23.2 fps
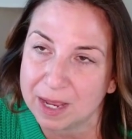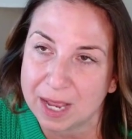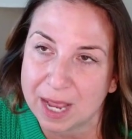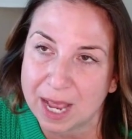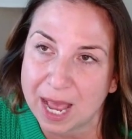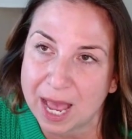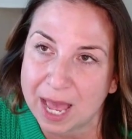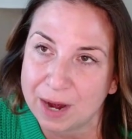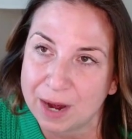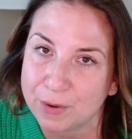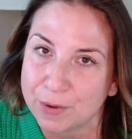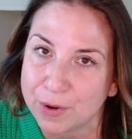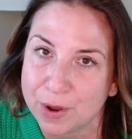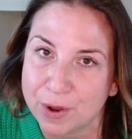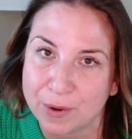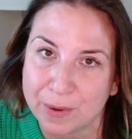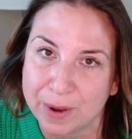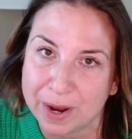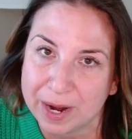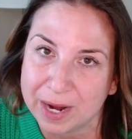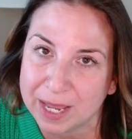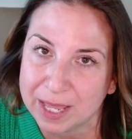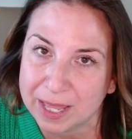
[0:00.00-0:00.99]
I don't
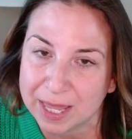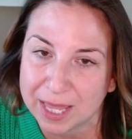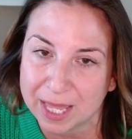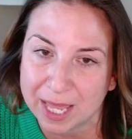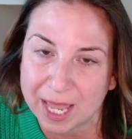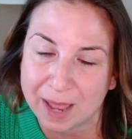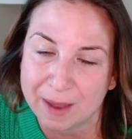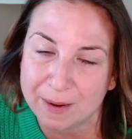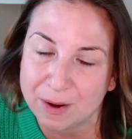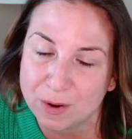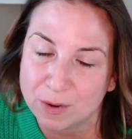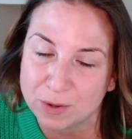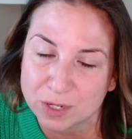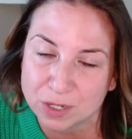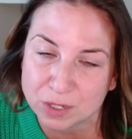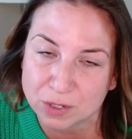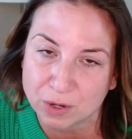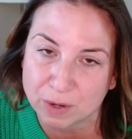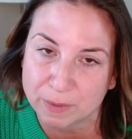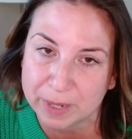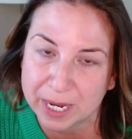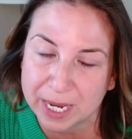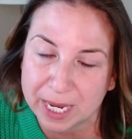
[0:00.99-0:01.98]
know anything. I don't
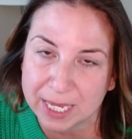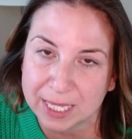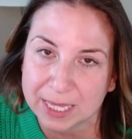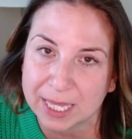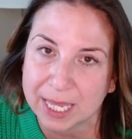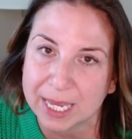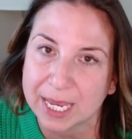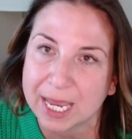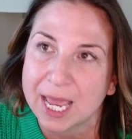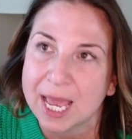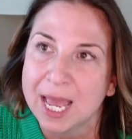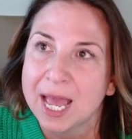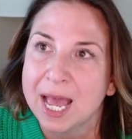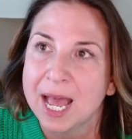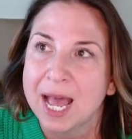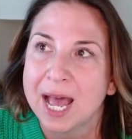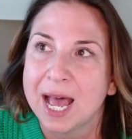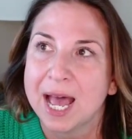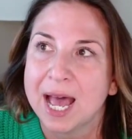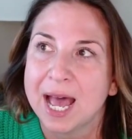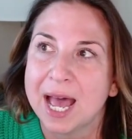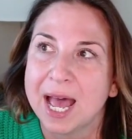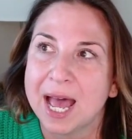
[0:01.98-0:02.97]
discriminate. Like,
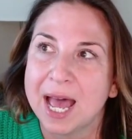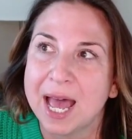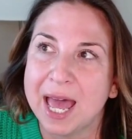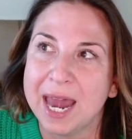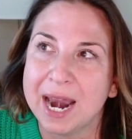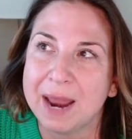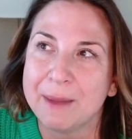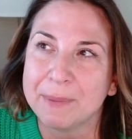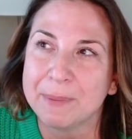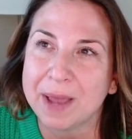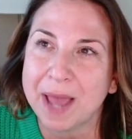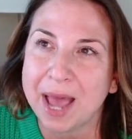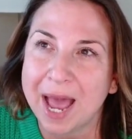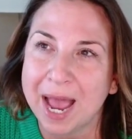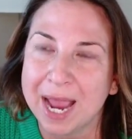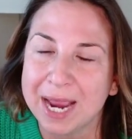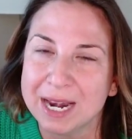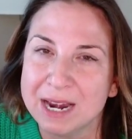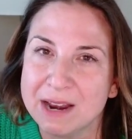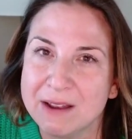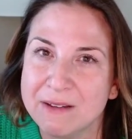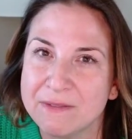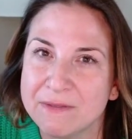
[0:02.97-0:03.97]
and I'm
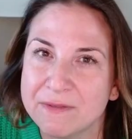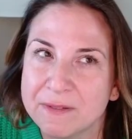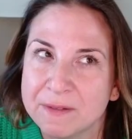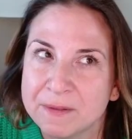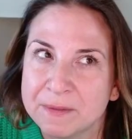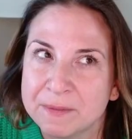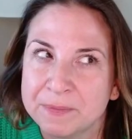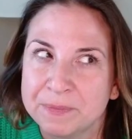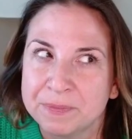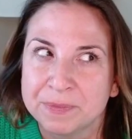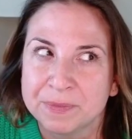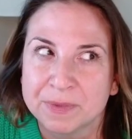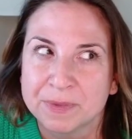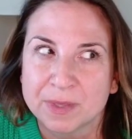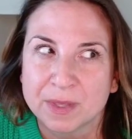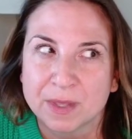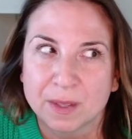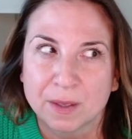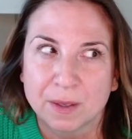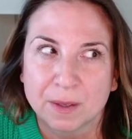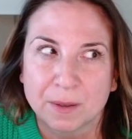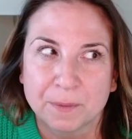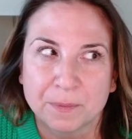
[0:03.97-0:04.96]
kind of
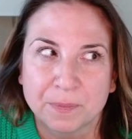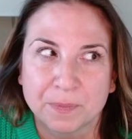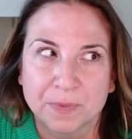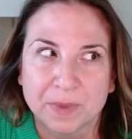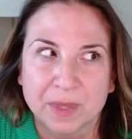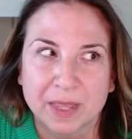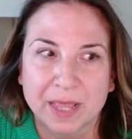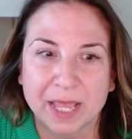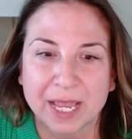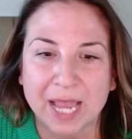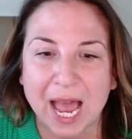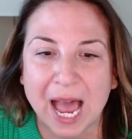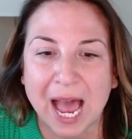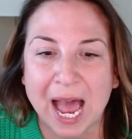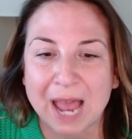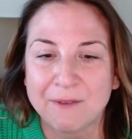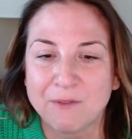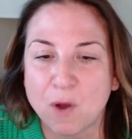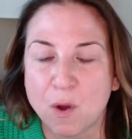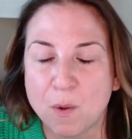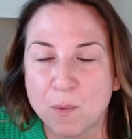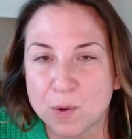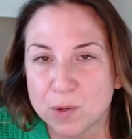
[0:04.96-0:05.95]
like
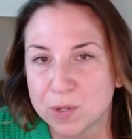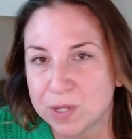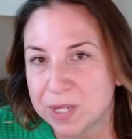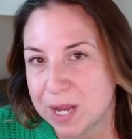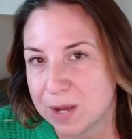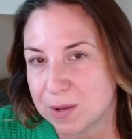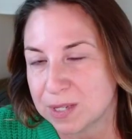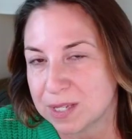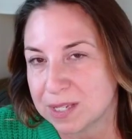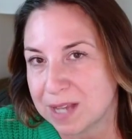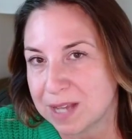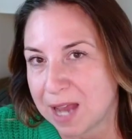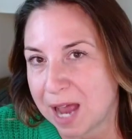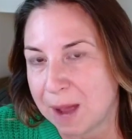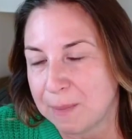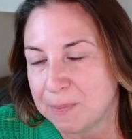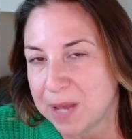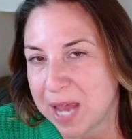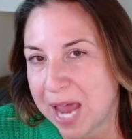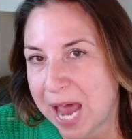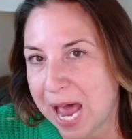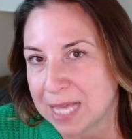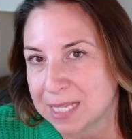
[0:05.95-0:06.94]
I've almost now
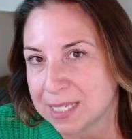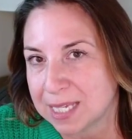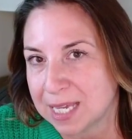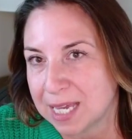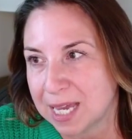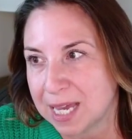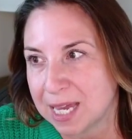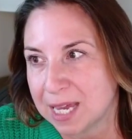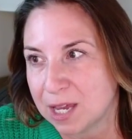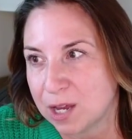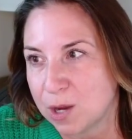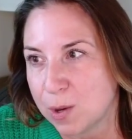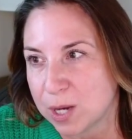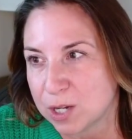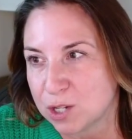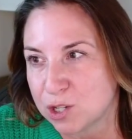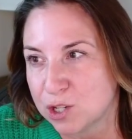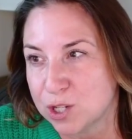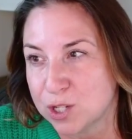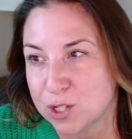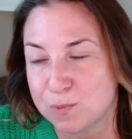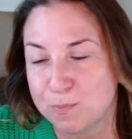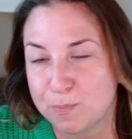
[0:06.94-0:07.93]
stopped asking
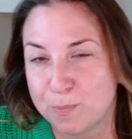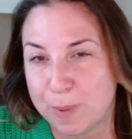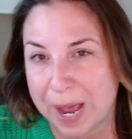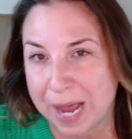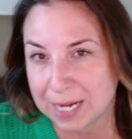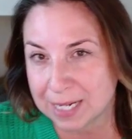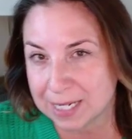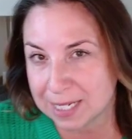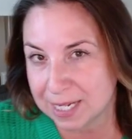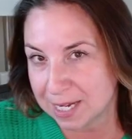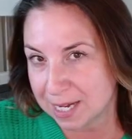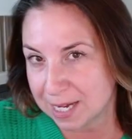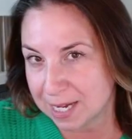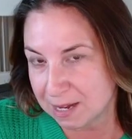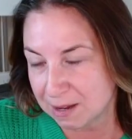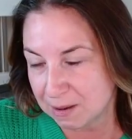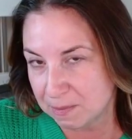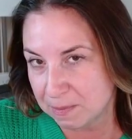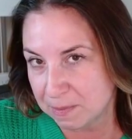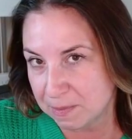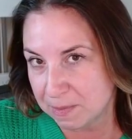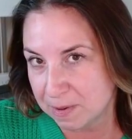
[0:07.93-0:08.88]
questions back to him,